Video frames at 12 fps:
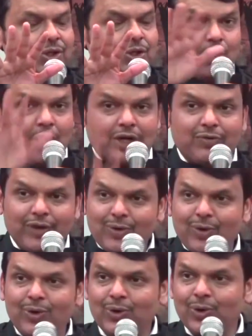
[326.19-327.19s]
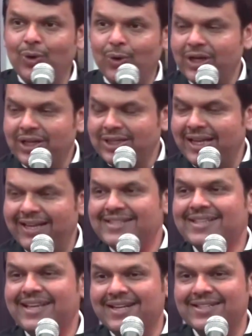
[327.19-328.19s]
So what we could do in the
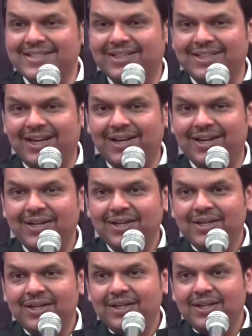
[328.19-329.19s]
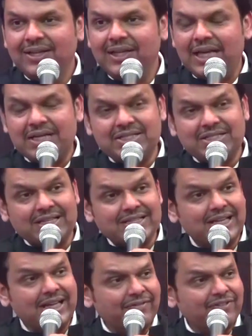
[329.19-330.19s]
healthcare sector in
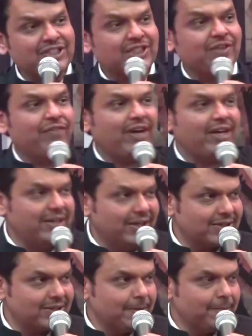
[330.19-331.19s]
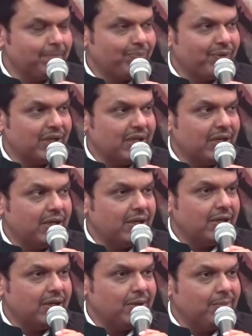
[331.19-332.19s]
60-65 years,
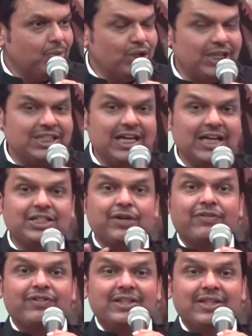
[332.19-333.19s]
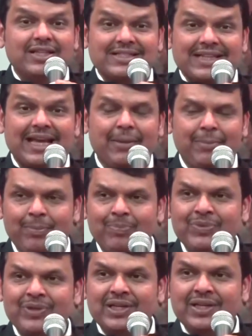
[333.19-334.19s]
Modi ji achieved the
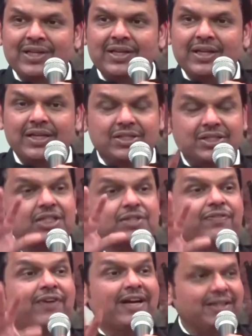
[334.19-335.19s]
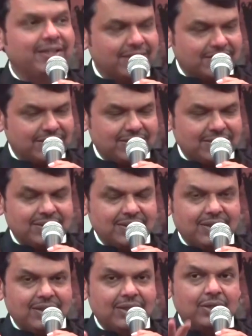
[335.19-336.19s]
same in just 5 years.
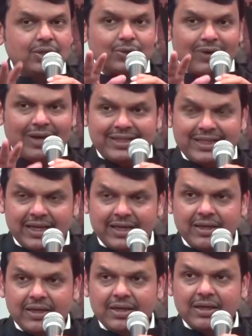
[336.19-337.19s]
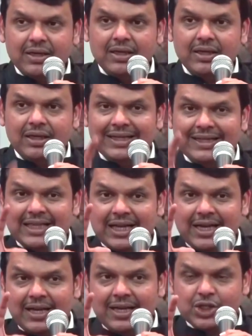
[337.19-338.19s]
So I think in
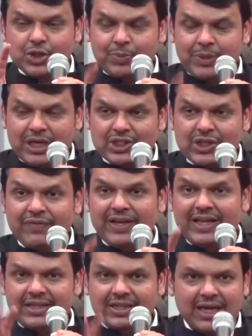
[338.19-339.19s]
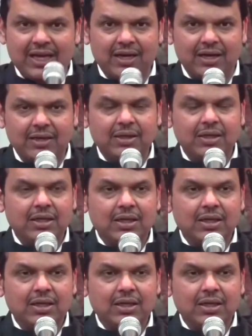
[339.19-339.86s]
the space of healthcare,